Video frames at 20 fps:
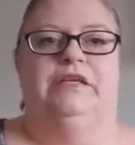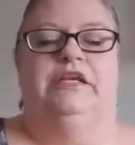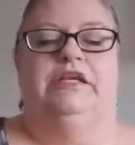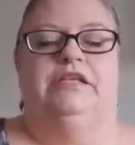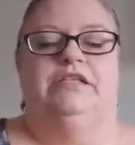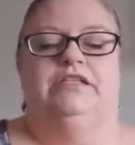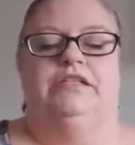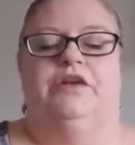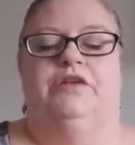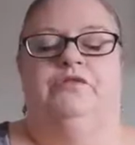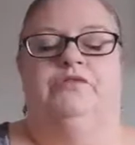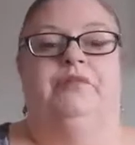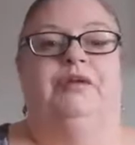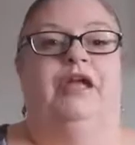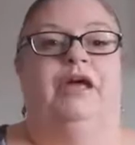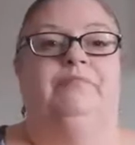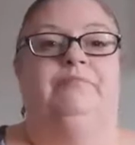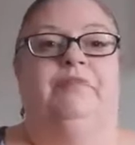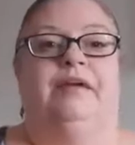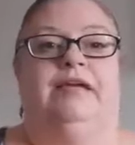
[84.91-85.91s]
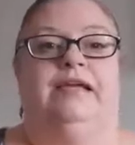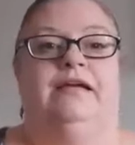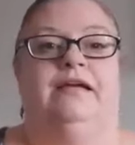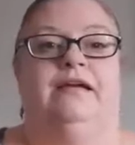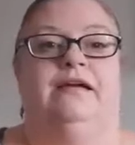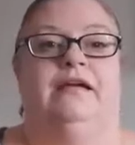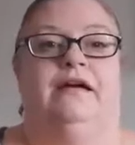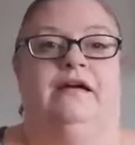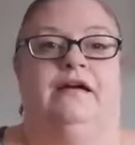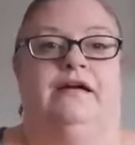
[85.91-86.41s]
So when I'm picking a
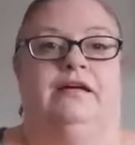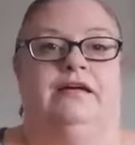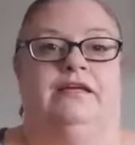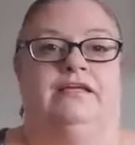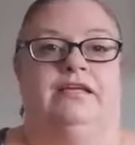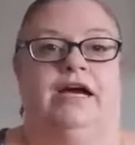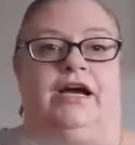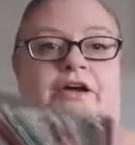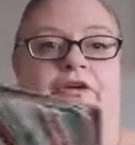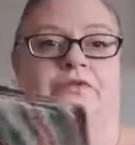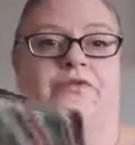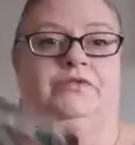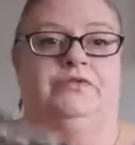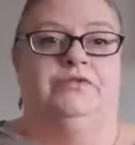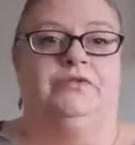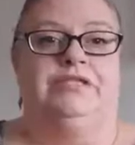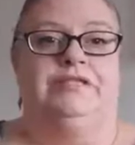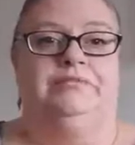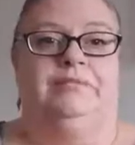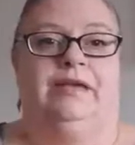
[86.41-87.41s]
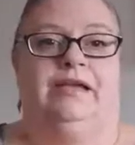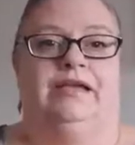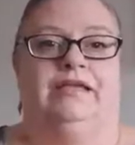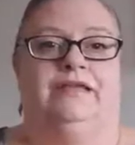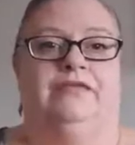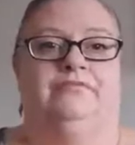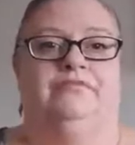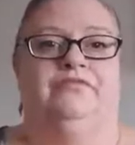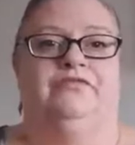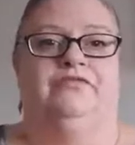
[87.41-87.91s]
card, I always pick
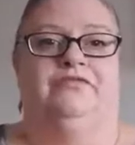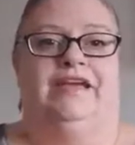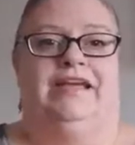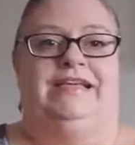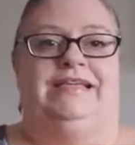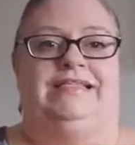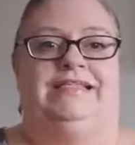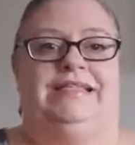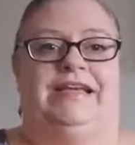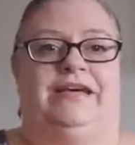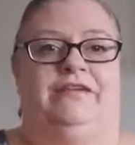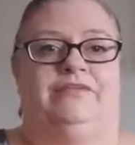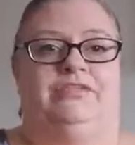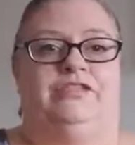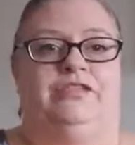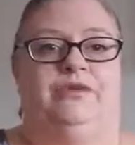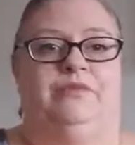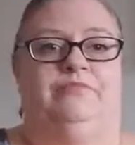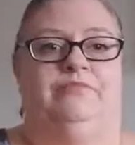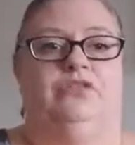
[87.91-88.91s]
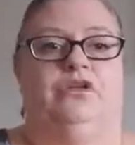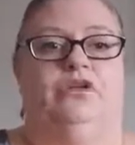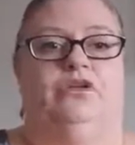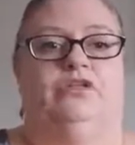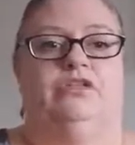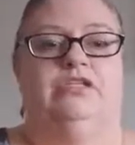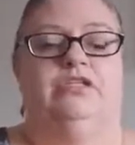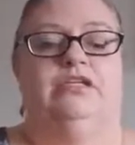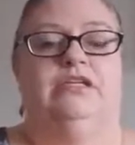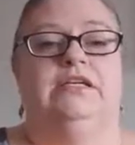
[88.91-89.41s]
them face down, so I'm
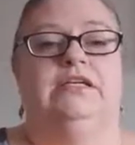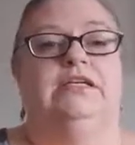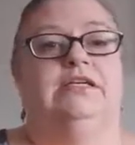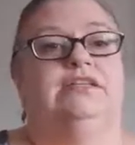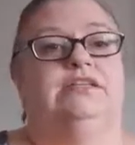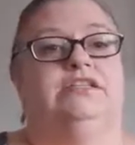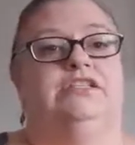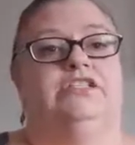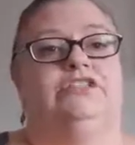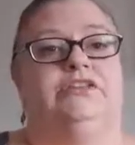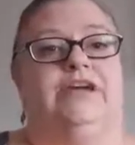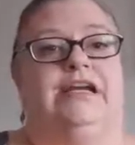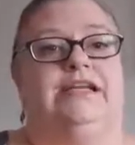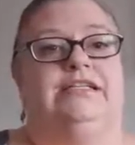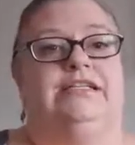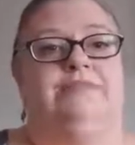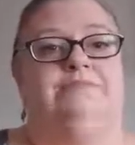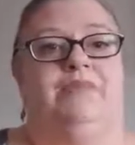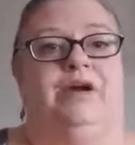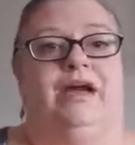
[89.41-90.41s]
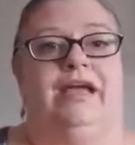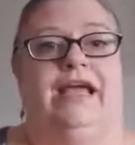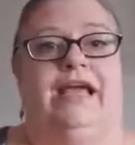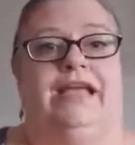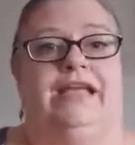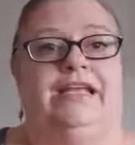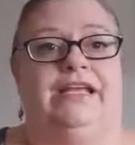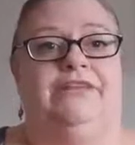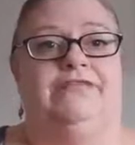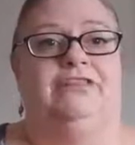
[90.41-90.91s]
not distracted by
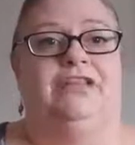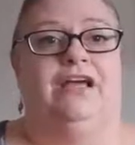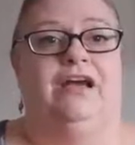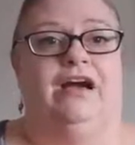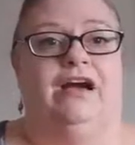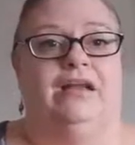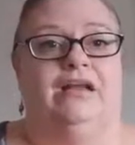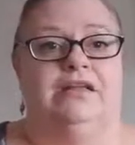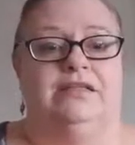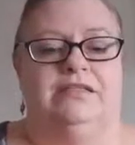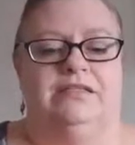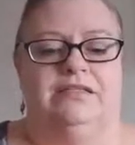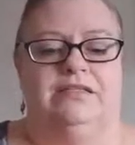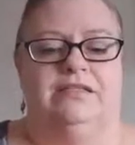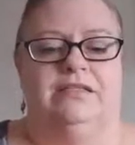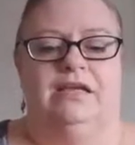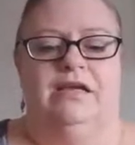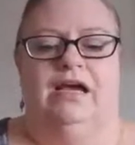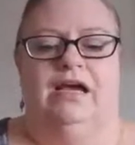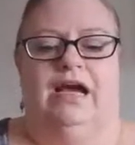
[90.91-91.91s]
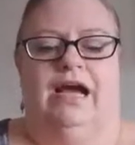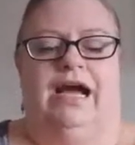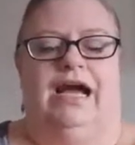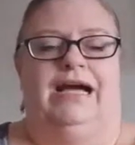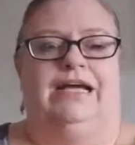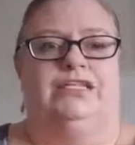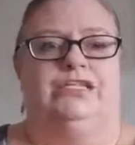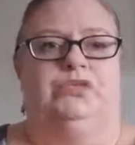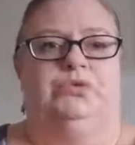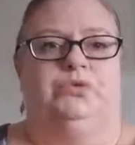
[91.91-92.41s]
any of the colours
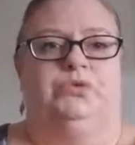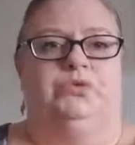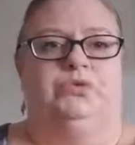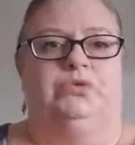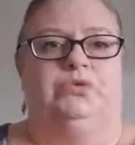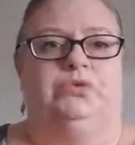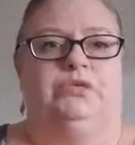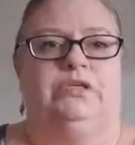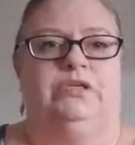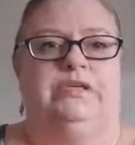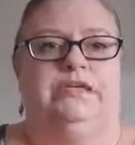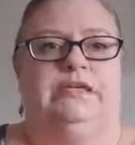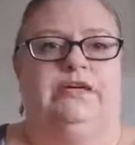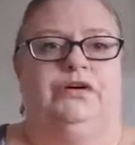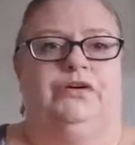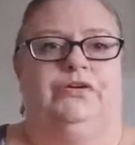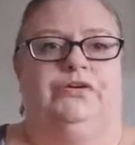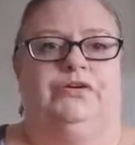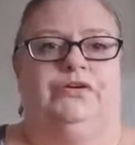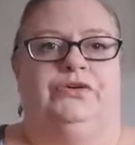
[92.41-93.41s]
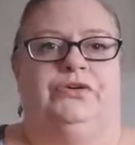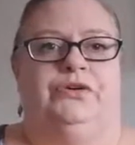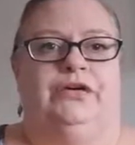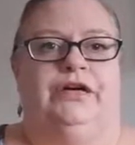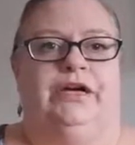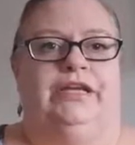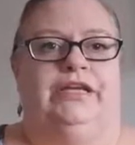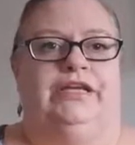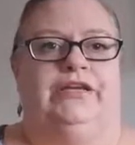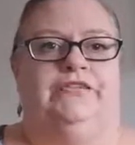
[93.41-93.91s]
at all, or
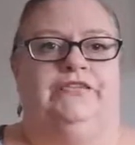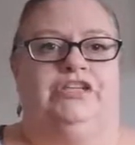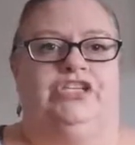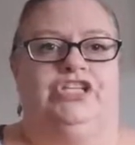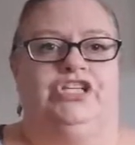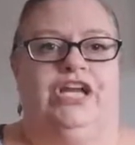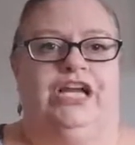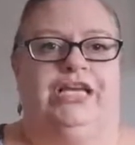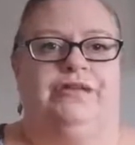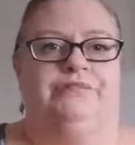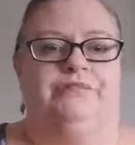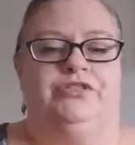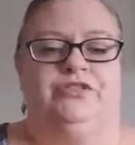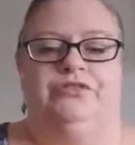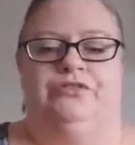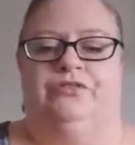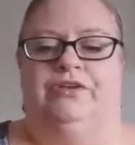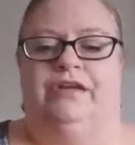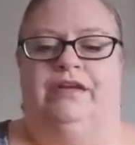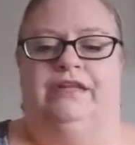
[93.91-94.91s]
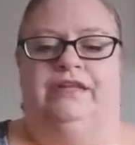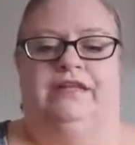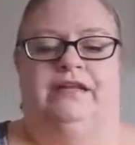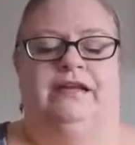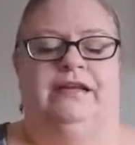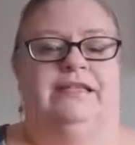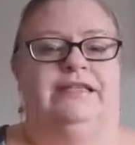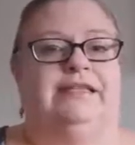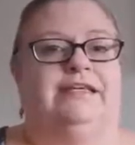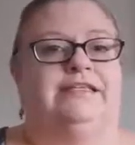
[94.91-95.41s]
any of the shapes or anything
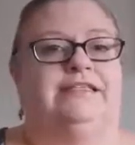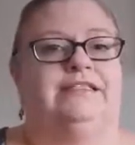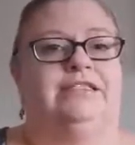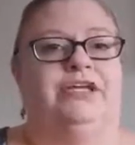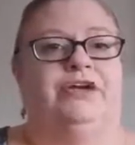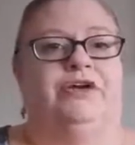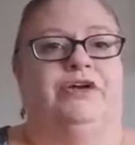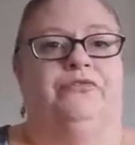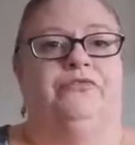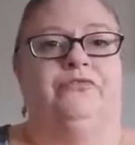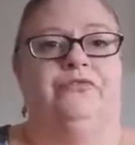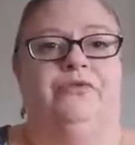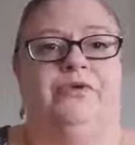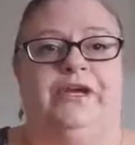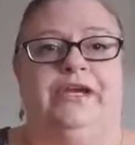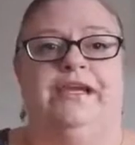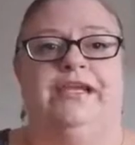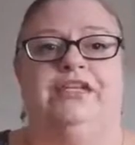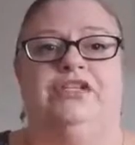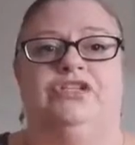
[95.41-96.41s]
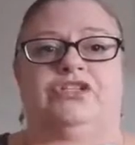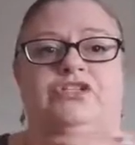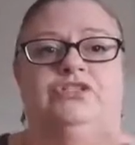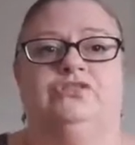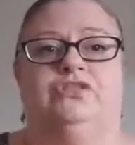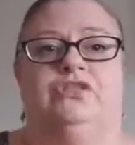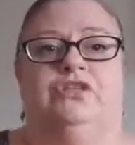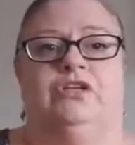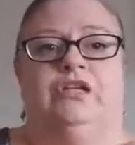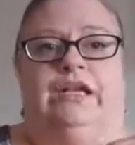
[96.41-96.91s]
like that. So I really do
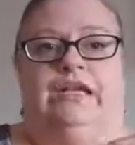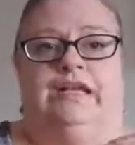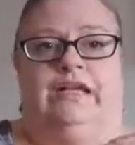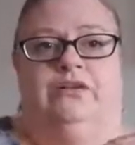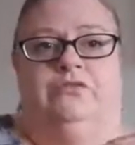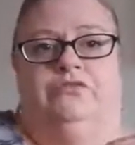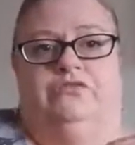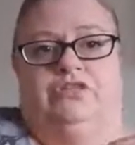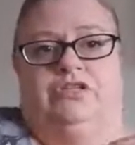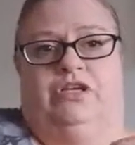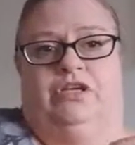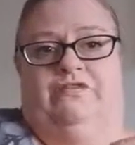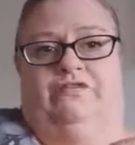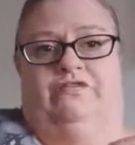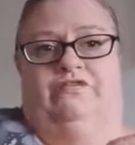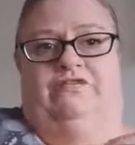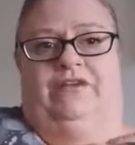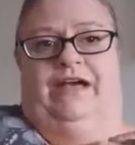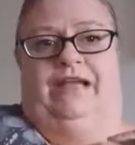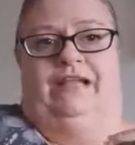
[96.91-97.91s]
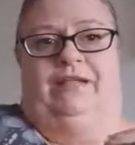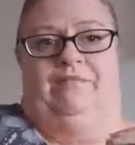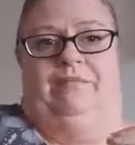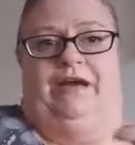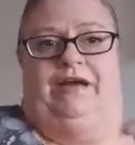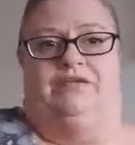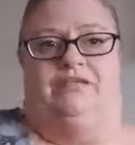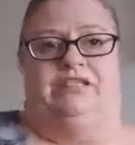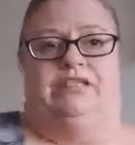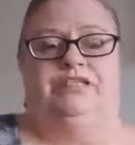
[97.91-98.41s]
not, and I always fan them
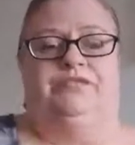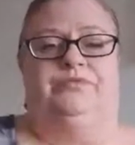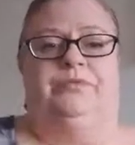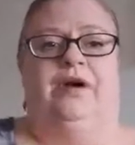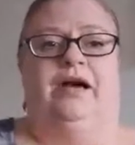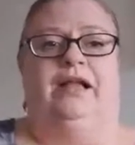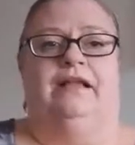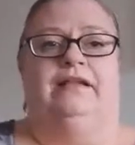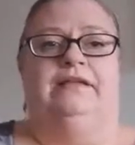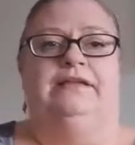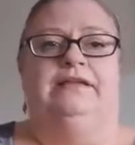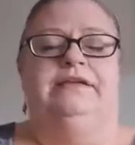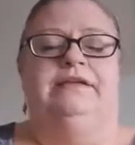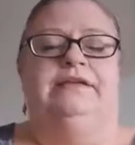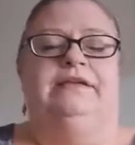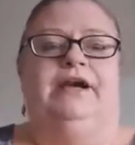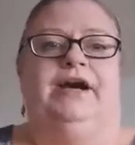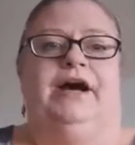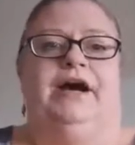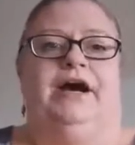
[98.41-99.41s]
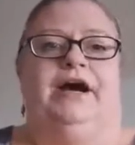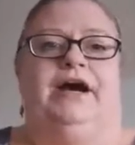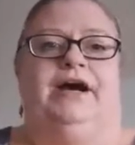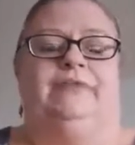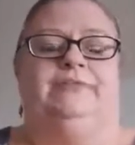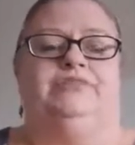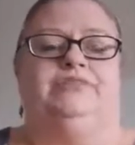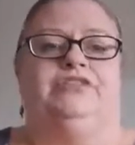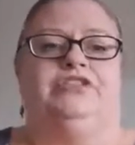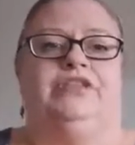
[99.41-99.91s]
out as well,
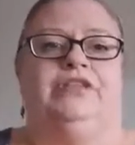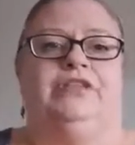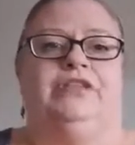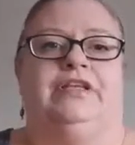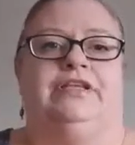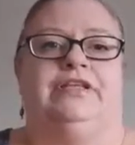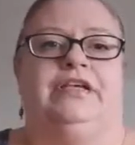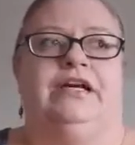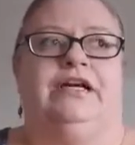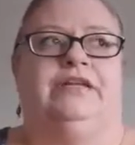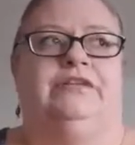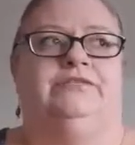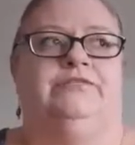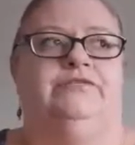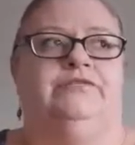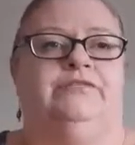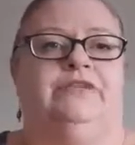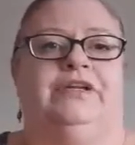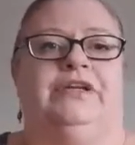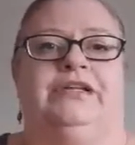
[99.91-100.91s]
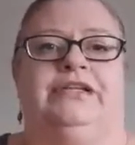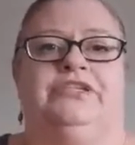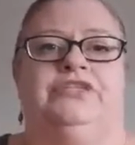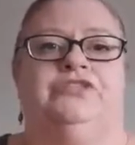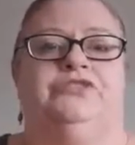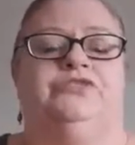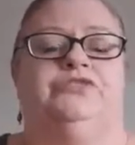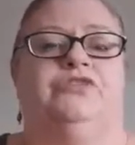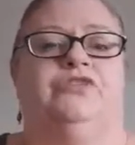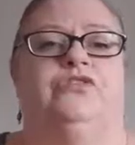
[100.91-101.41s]
so that I really
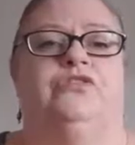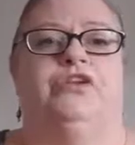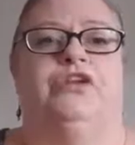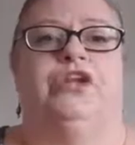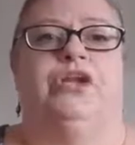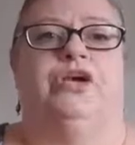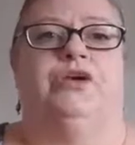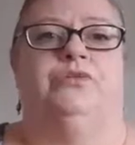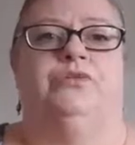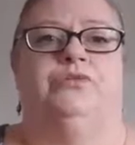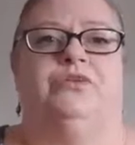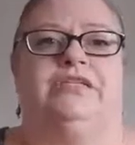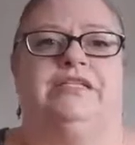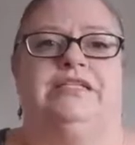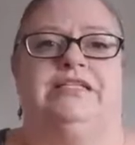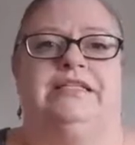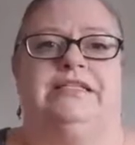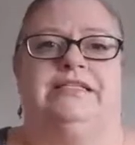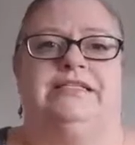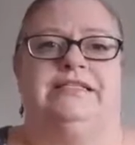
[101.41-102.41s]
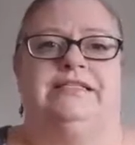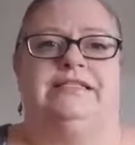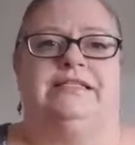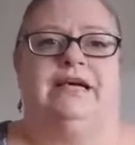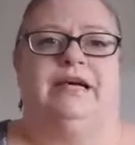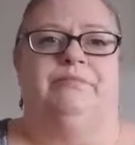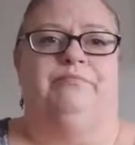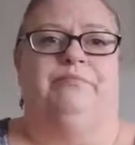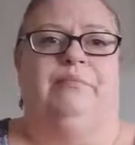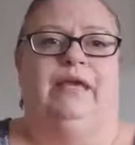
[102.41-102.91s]
do not know what it is that
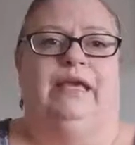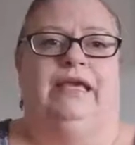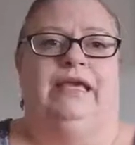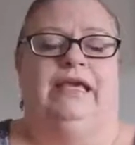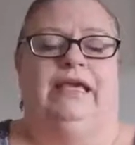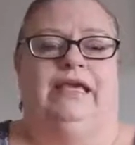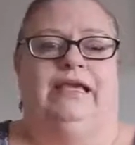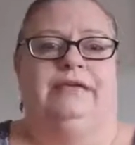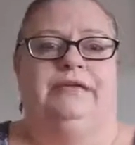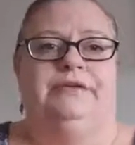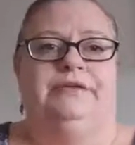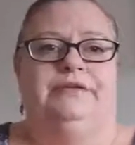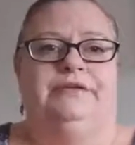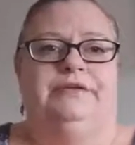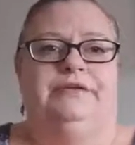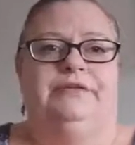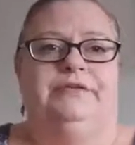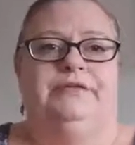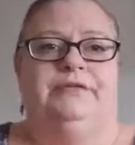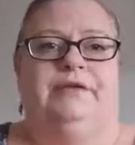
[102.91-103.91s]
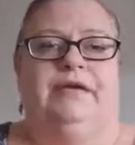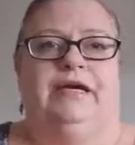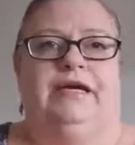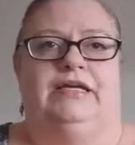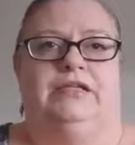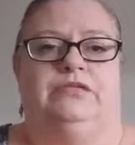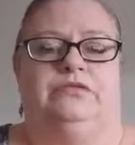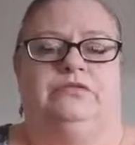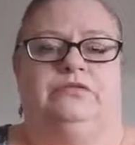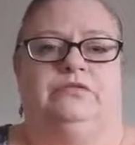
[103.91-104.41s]
I'm picking
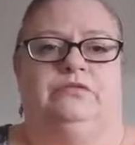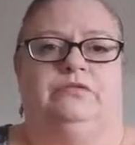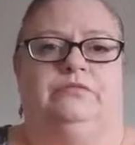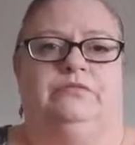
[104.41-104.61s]
at all.